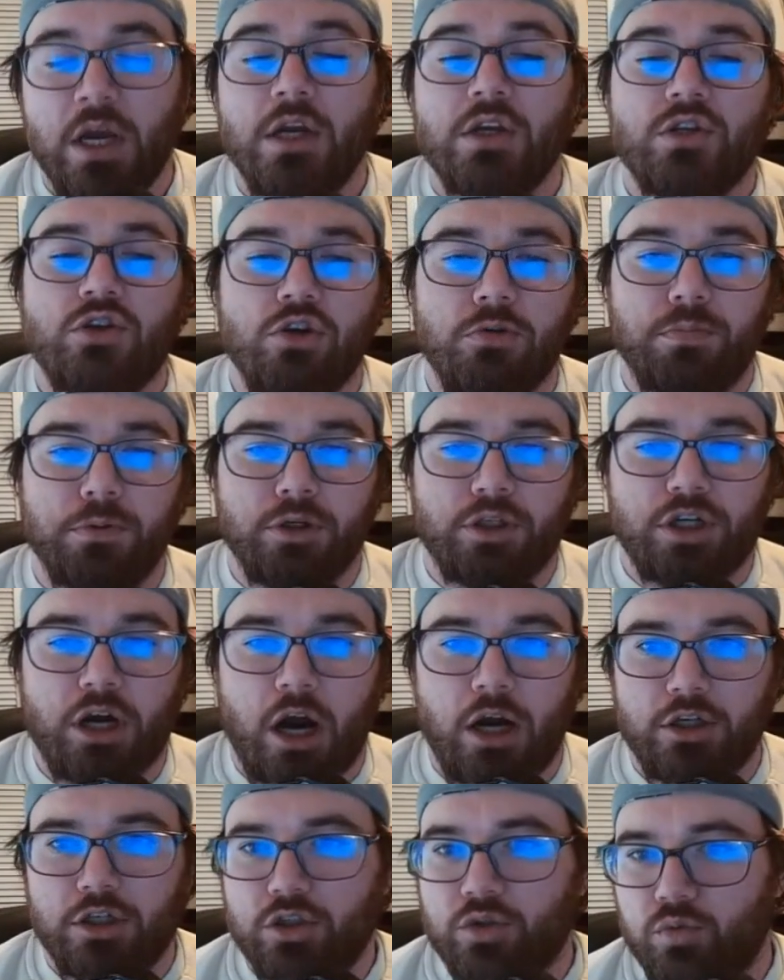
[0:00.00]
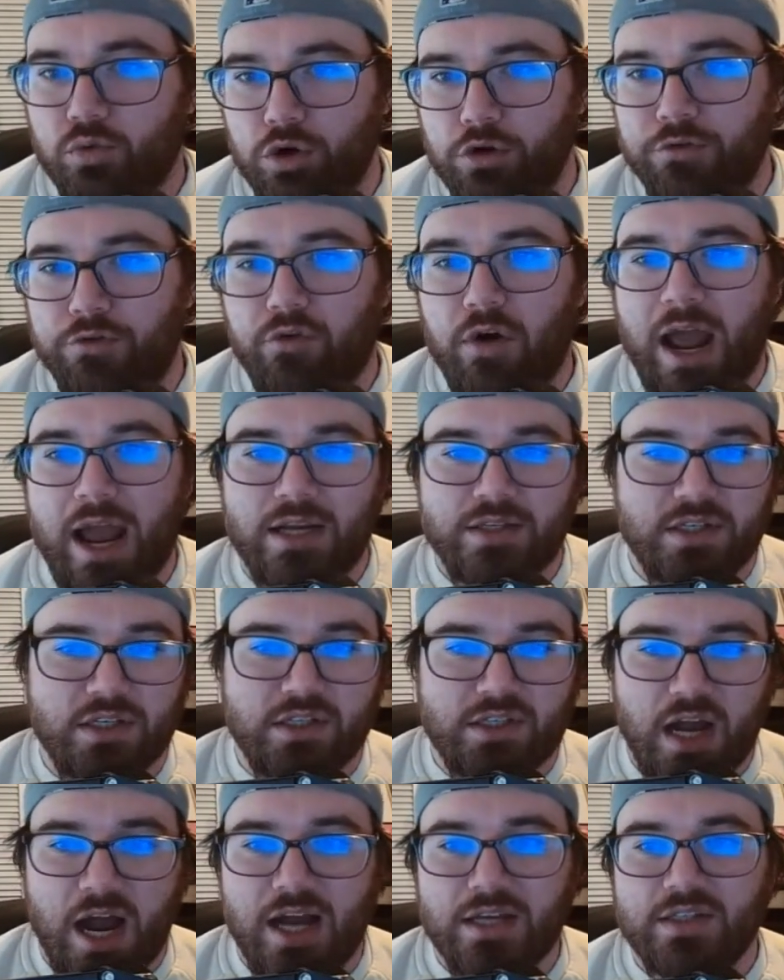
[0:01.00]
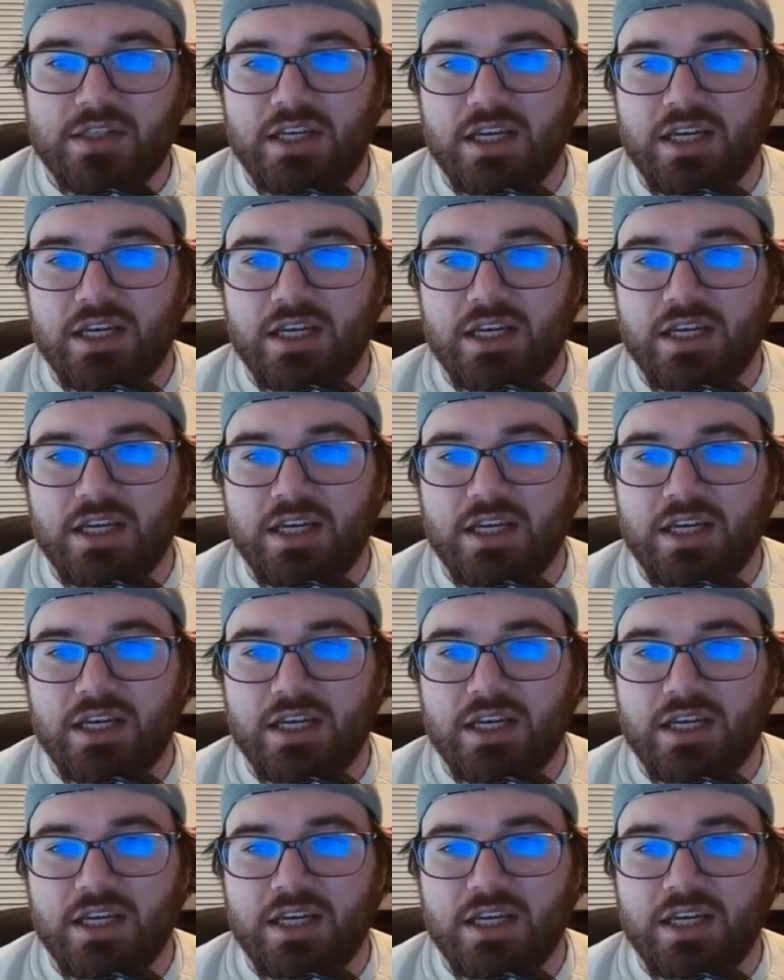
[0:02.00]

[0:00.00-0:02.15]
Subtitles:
Superchargers, roof racks, exhaust